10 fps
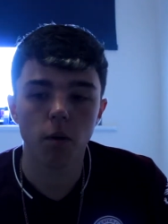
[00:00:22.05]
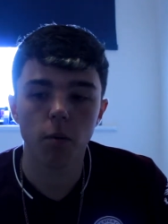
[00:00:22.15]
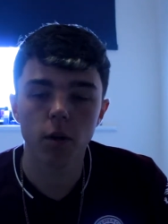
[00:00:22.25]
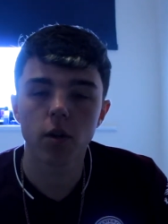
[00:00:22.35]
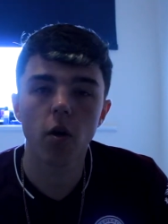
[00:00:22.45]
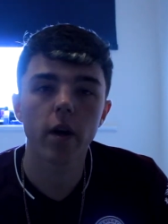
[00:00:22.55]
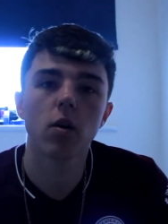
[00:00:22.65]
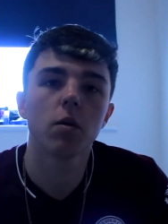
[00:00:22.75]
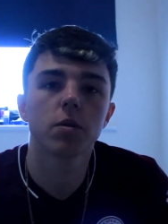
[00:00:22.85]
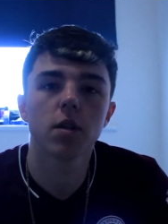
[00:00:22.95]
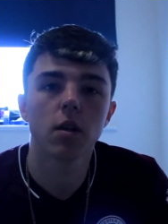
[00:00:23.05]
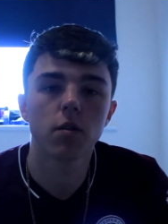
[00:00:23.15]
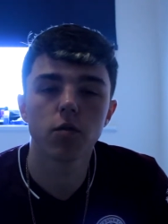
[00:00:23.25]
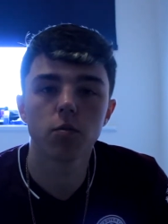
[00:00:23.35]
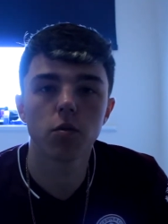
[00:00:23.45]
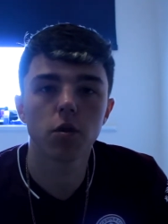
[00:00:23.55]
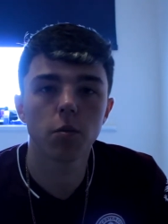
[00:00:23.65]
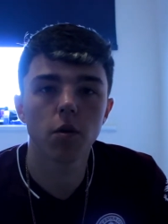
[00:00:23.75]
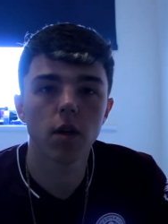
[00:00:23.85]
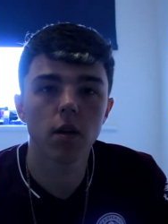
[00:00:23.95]
probably 99% of the football
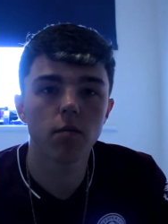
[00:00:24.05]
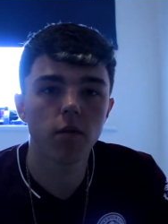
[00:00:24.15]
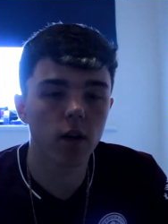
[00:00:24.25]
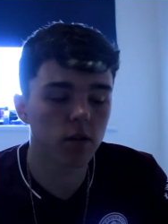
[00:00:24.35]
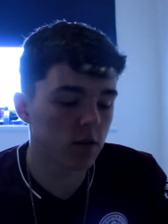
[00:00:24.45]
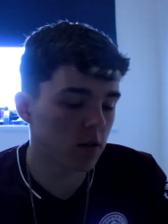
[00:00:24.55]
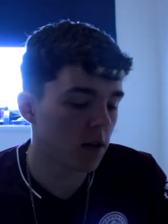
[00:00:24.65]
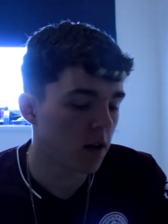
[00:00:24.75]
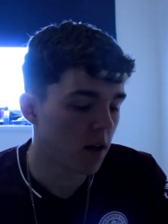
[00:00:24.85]
community and fans are